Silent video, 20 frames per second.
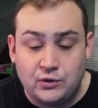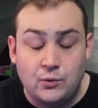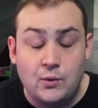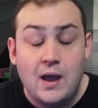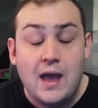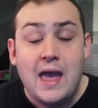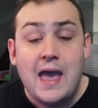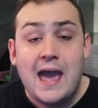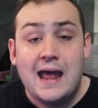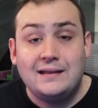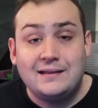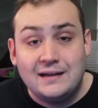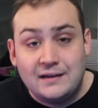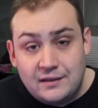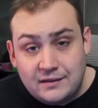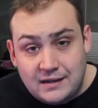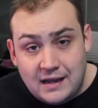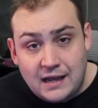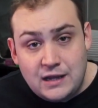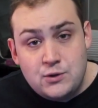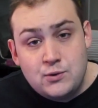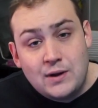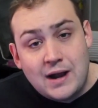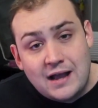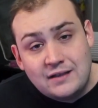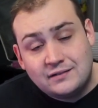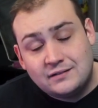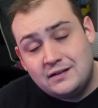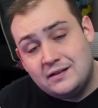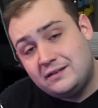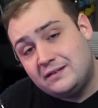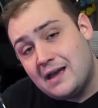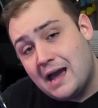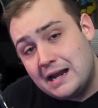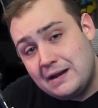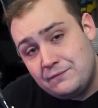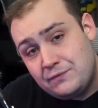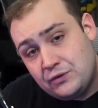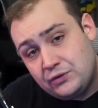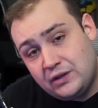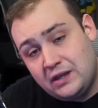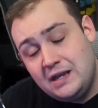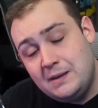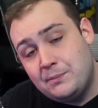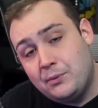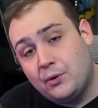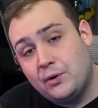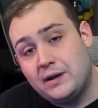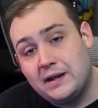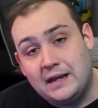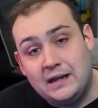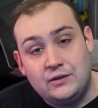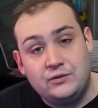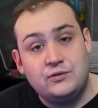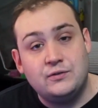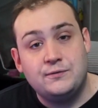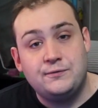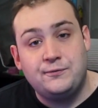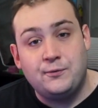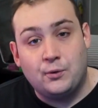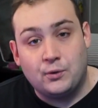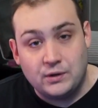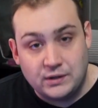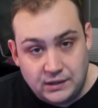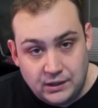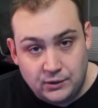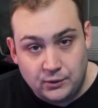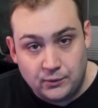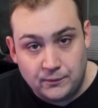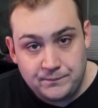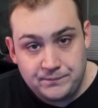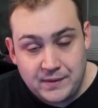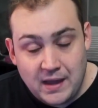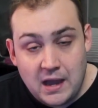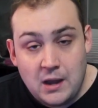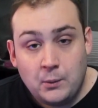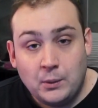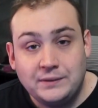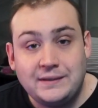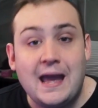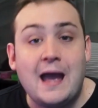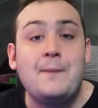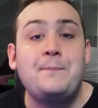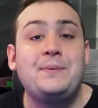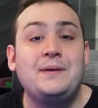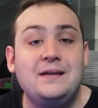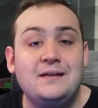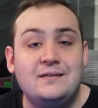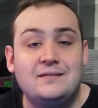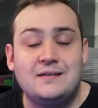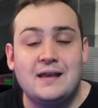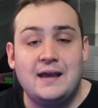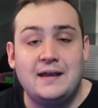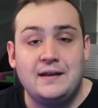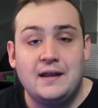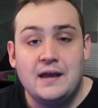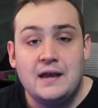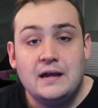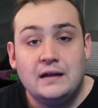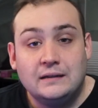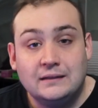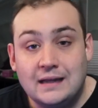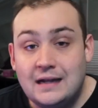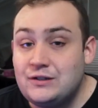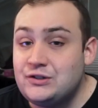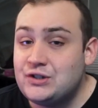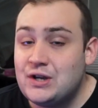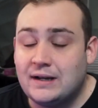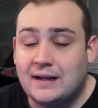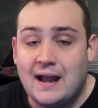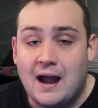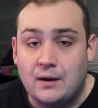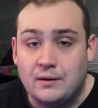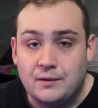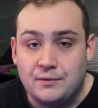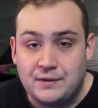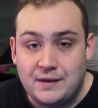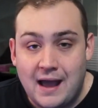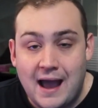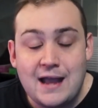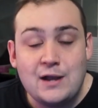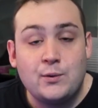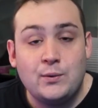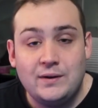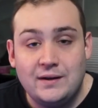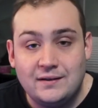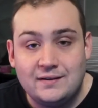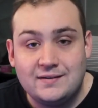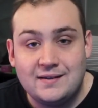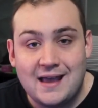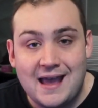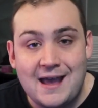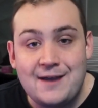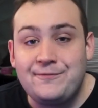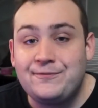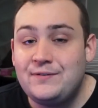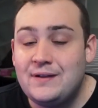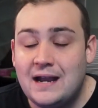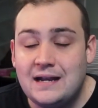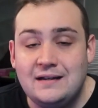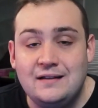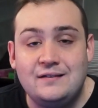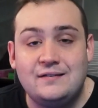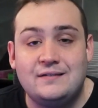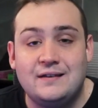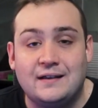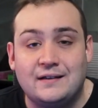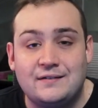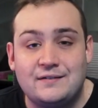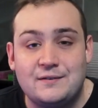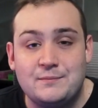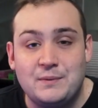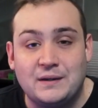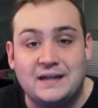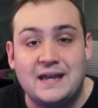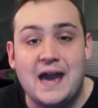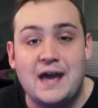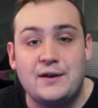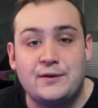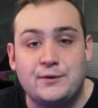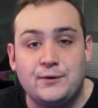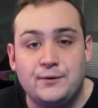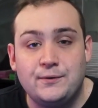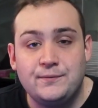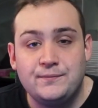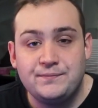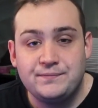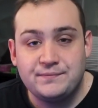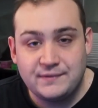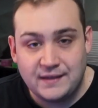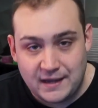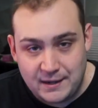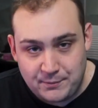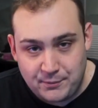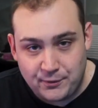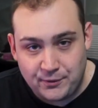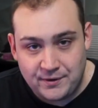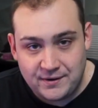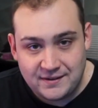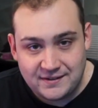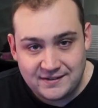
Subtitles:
and at the end of the day, you guys can decide if this keyboard is for you. With that being said, let's check out the iQunix F96 mechanical keyboard.